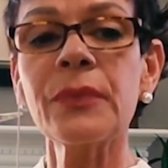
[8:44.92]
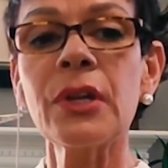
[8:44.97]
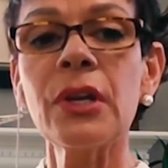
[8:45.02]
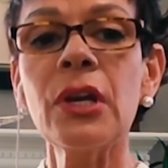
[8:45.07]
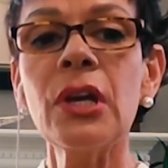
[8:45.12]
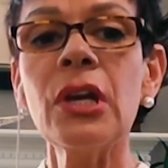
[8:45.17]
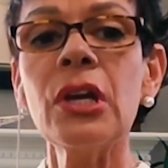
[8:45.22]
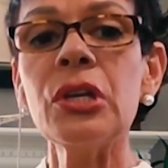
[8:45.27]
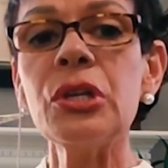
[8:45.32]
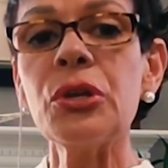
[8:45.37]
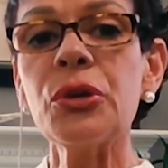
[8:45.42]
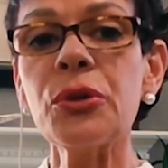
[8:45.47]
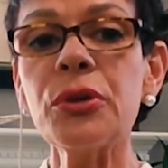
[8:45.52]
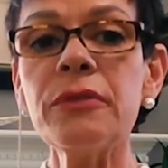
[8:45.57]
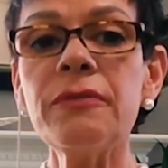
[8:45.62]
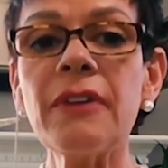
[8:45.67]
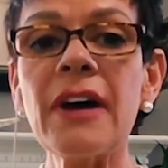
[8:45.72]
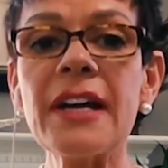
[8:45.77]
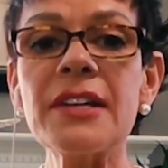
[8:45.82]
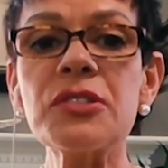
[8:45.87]
Your
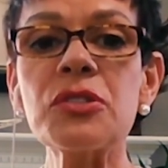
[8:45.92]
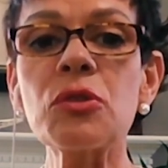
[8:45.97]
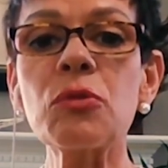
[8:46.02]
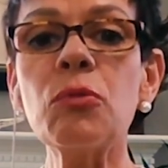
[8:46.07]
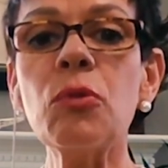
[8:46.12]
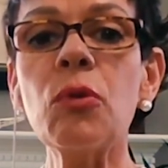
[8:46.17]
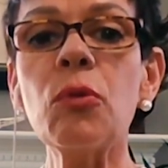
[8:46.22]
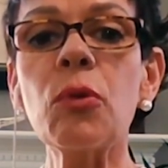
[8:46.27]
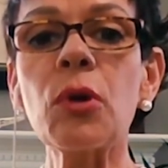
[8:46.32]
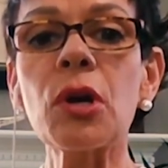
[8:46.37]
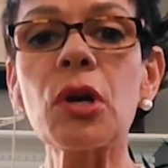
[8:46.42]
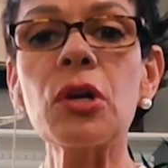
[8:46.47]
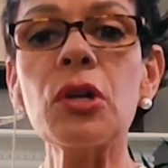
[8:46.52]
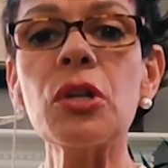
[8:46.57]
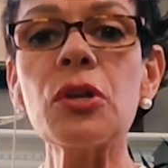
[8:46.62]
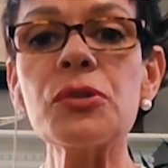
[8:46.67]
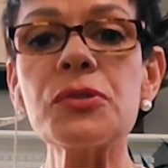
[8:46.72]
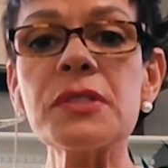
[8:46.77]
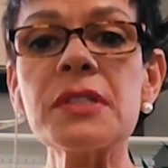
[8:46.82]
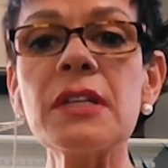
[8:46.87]
advisor will work
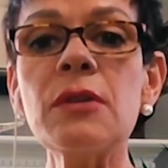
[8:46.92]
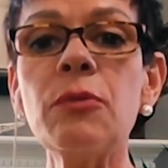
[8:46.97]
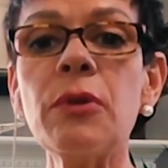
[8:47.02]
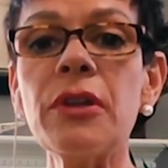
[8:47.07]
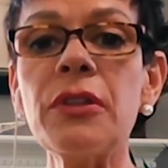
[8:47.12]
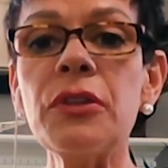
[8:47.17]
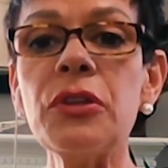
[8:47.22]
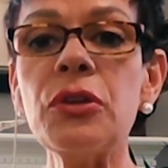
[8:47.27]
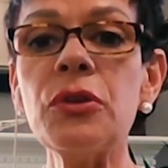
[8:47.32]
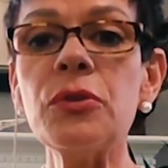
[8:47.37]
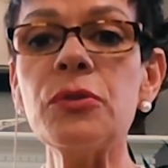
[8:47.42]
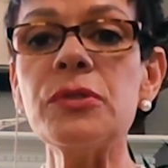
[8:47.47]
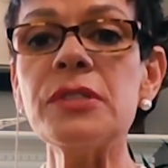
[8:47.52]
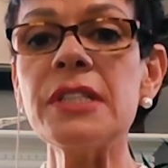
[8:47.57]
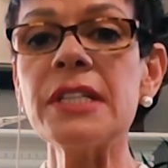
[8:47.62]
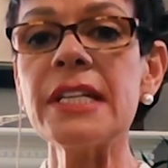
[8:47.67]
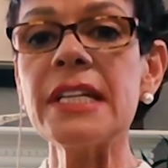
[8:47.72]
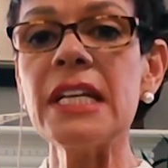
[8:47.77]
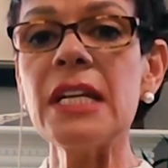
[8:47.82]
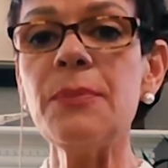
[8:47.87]
closely with you to
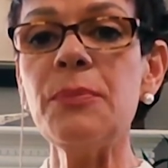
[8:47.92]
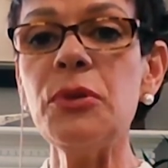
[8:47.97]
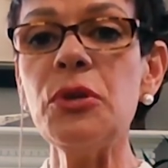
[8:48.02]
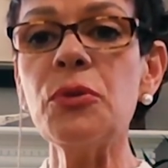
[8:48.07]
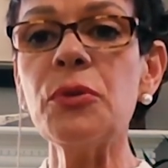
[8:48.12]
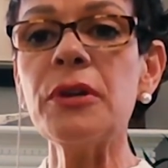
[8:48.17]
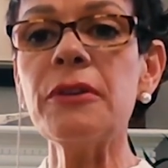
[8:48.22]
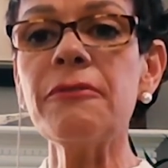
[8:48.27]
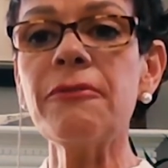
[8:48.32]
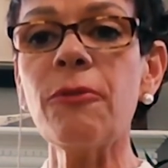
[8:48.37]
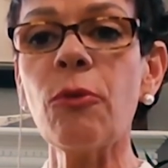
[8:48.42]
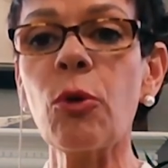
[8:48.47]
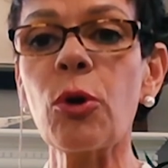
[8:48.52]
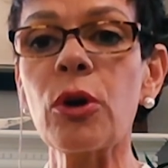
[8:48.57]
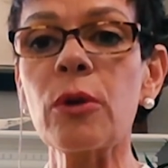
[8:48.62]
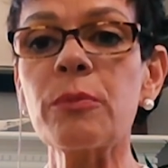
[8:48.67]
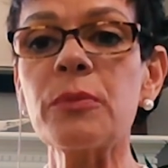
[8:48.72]
keep you informed